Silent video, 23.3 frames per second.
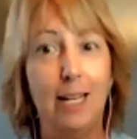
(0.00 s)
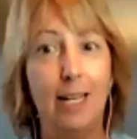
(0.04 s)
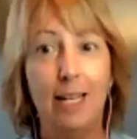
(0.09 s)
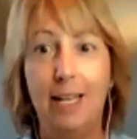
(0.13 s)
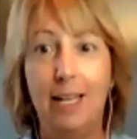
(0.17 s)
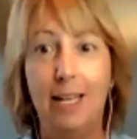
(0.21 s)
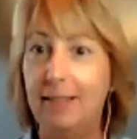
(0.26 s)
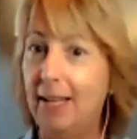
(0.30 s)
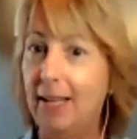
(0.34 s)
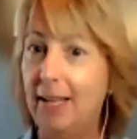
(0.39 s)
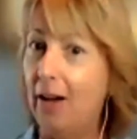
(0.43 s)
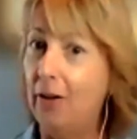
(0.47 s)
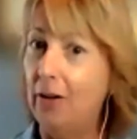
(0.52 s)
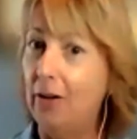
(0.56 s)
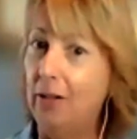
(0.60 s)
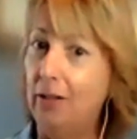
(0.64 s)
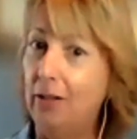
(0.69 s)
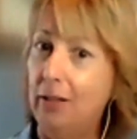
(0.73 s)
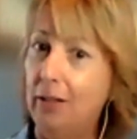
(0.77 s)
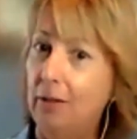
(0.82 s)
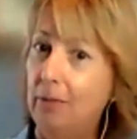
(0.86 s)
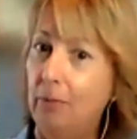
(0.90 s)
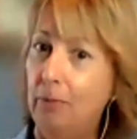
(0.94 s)
He's out
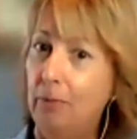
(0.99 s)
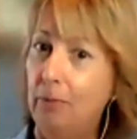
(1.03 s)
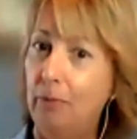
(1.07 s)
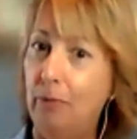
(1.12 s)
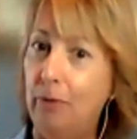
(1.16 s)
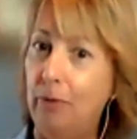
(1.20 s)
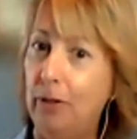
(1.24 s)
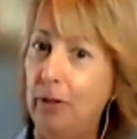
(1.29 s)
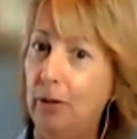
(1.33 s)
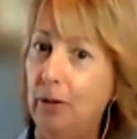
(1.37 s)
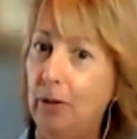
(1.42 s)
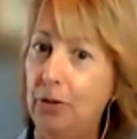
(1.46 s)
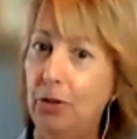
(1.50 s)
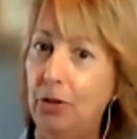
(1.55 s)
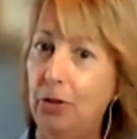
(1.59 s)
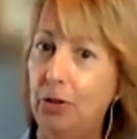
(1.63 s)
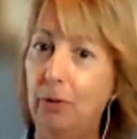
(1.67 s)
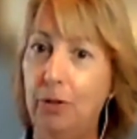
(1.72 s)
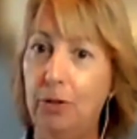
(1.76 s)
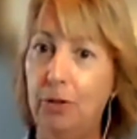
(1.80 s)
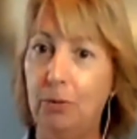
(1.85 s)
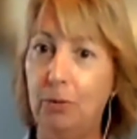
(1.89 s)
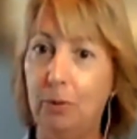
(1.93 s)
in the field
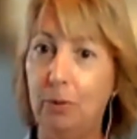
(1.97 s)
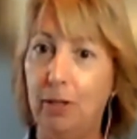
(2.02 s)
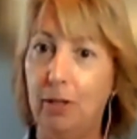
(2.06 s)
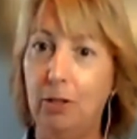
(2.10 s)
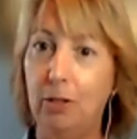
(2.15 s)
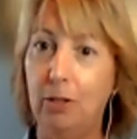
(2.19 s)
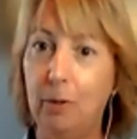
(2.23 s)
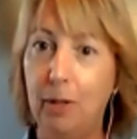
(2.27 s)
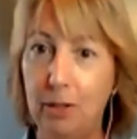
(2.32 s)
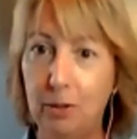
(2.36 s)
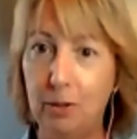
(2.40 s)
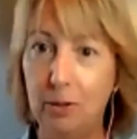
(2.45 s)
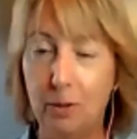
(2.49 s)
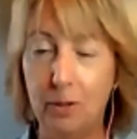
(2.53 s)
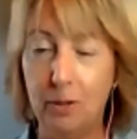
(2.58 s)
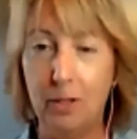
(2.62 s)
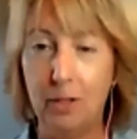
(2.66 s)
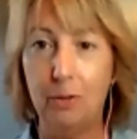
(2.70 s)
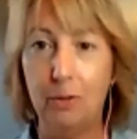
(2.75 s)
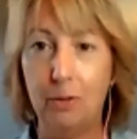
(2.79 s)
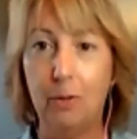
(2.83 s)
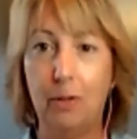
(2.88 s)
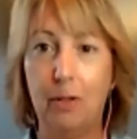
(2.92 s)
service when they're going door to
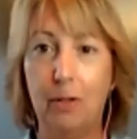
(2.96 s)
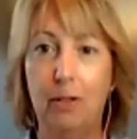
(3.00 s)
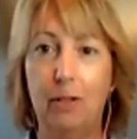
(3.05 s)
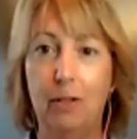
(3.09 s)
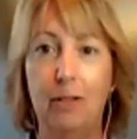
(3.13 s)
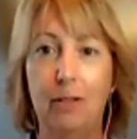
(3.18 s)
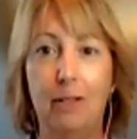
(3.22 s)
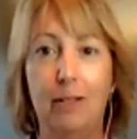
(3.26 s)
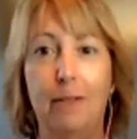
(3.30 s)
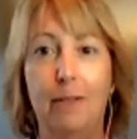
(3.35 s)
door